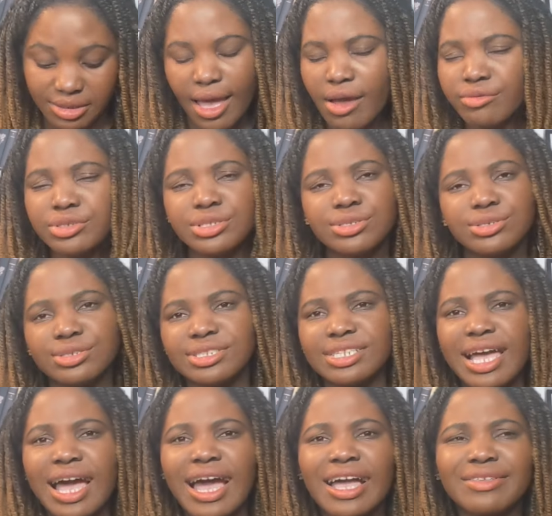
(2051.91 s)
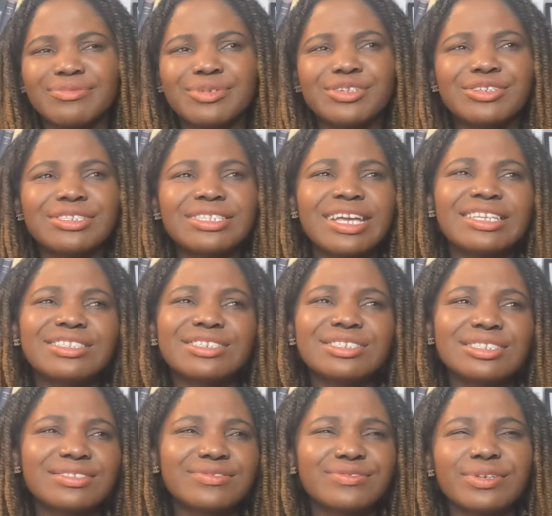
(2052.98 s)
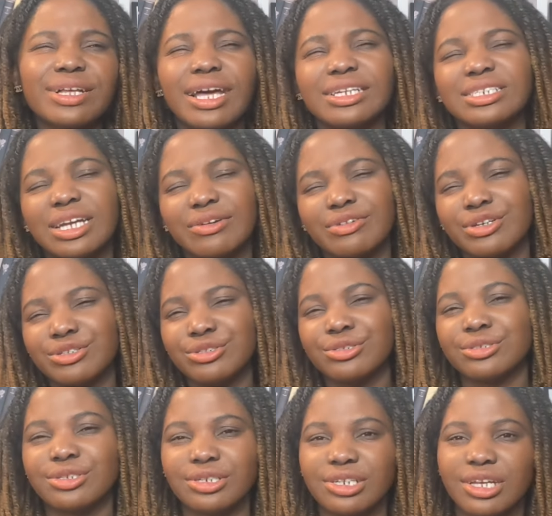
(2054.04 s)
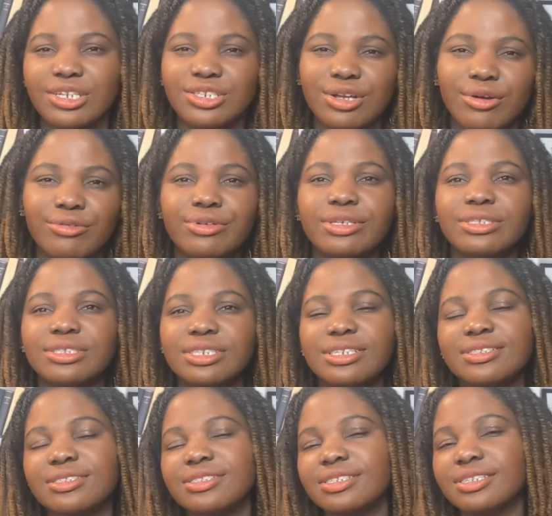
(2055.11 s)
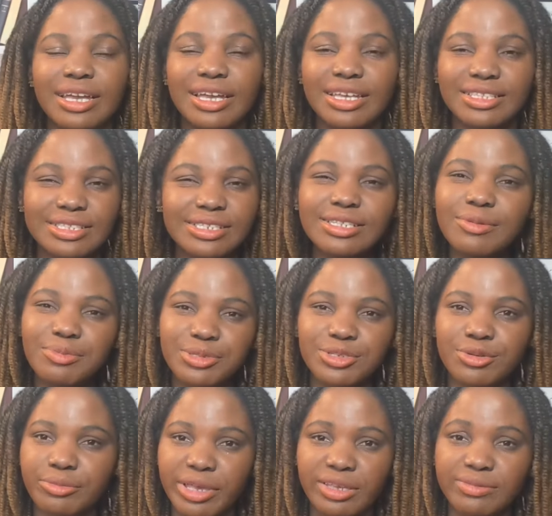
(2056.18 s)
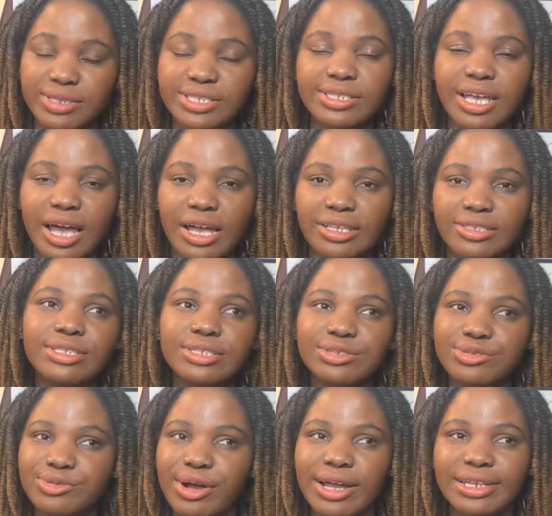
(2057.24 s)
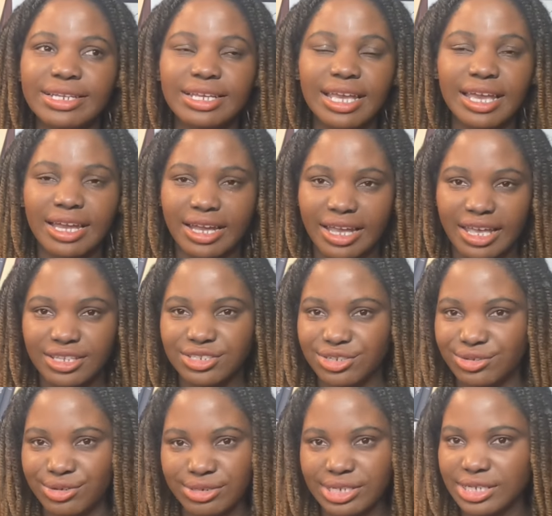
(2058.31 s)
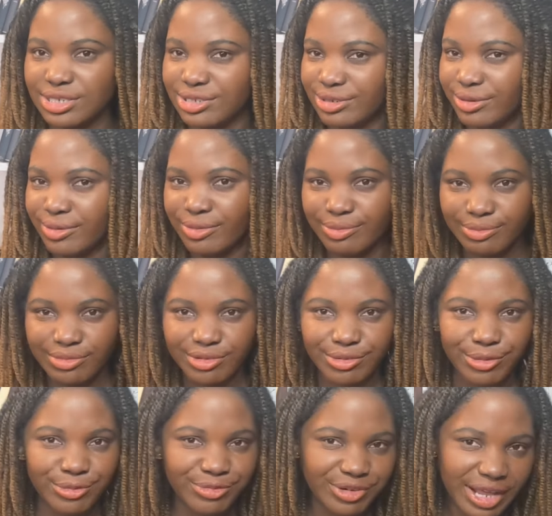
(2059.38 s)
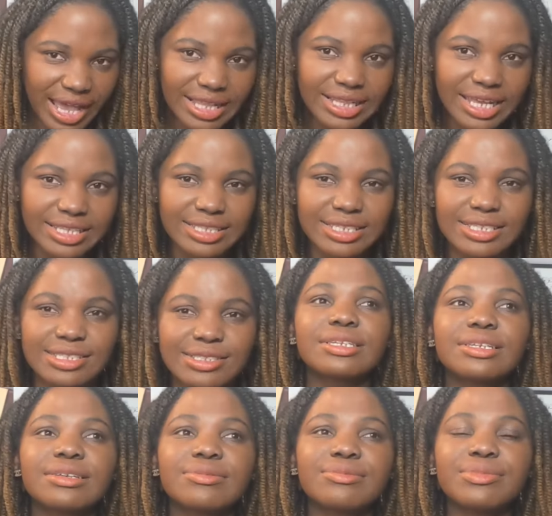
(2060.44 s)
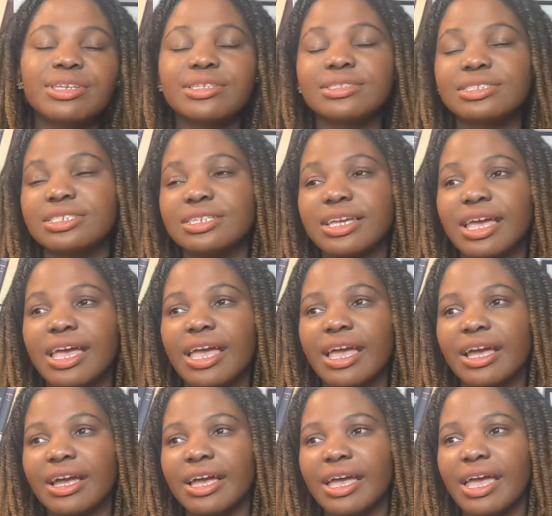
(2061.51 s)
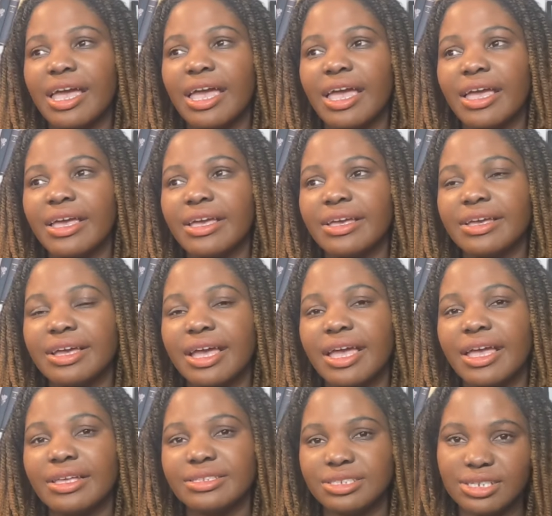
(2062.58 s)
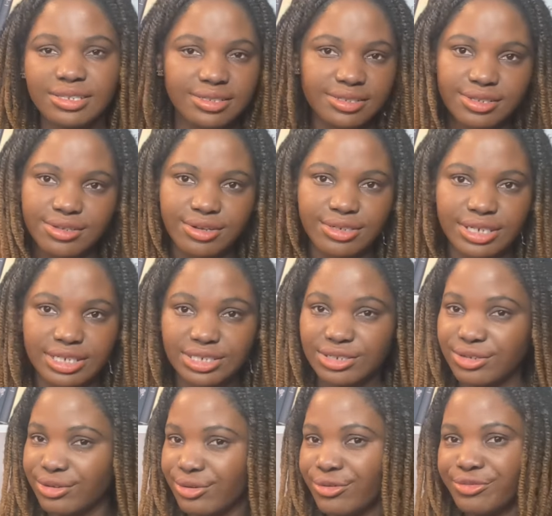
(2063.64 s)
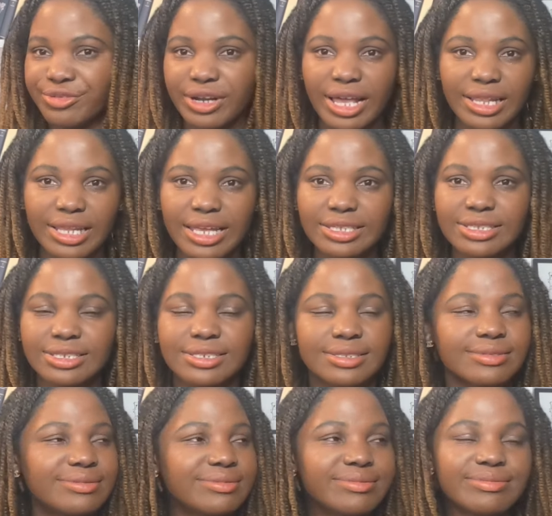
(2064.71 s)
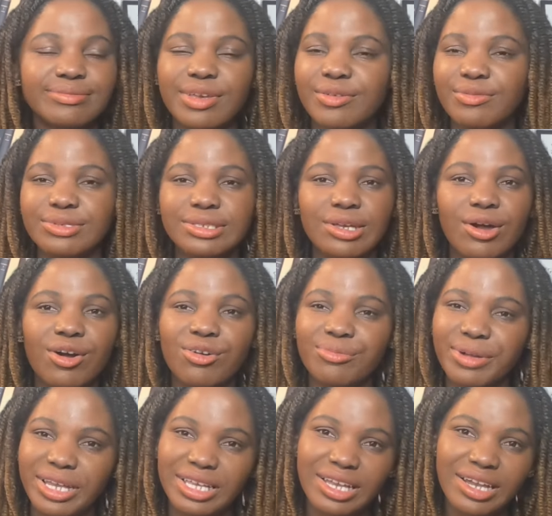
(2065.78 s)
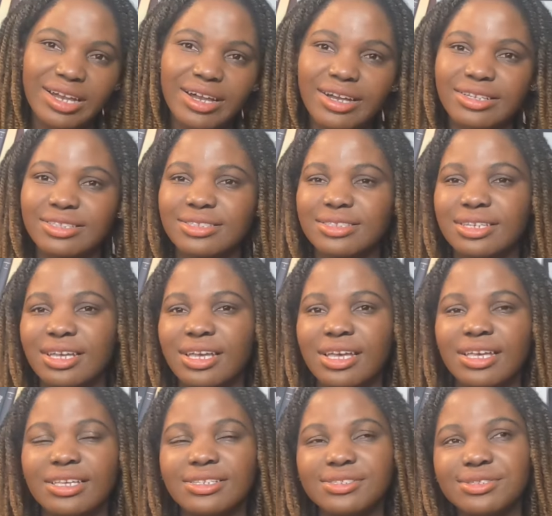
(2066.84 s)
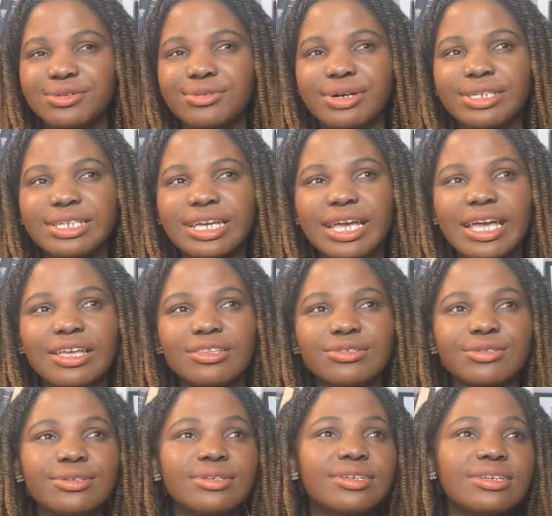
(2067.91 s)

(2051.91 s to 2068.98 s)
I was just sad because I just feel like she have a cute connection with Jinsu. This episode made me sad. The Gwanhee and Hajeong connection go flat like this. The Minji and her and Jinsu connection go flat like this. Make me say, oh my god, it's toward the end.